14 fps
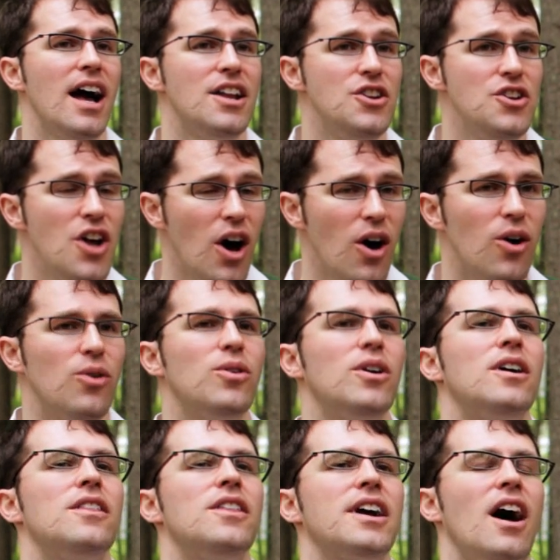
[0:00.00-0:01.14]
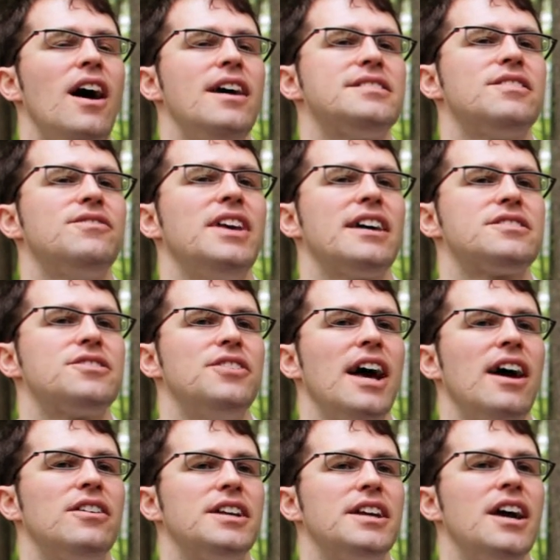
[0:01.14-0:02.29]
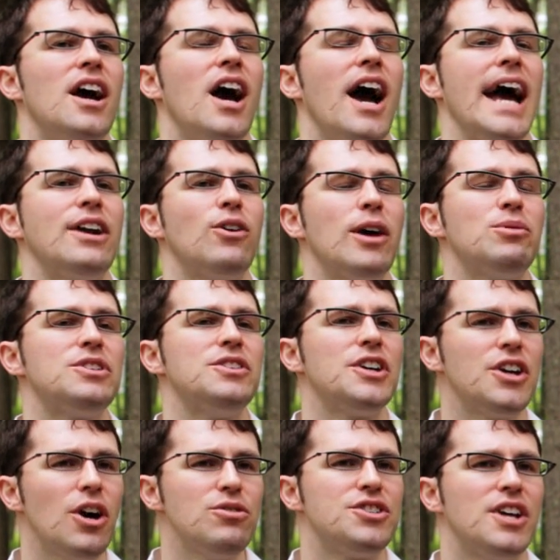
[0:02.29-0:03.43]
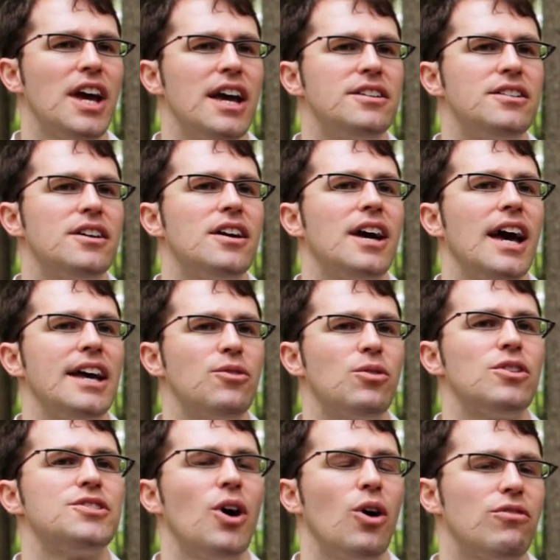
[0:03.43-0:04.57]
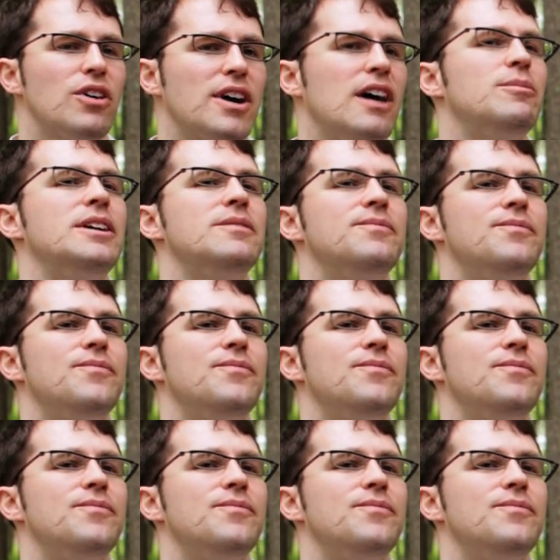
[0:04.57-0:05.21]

know the cost of the externality and are able to negotiate in order to overcome it.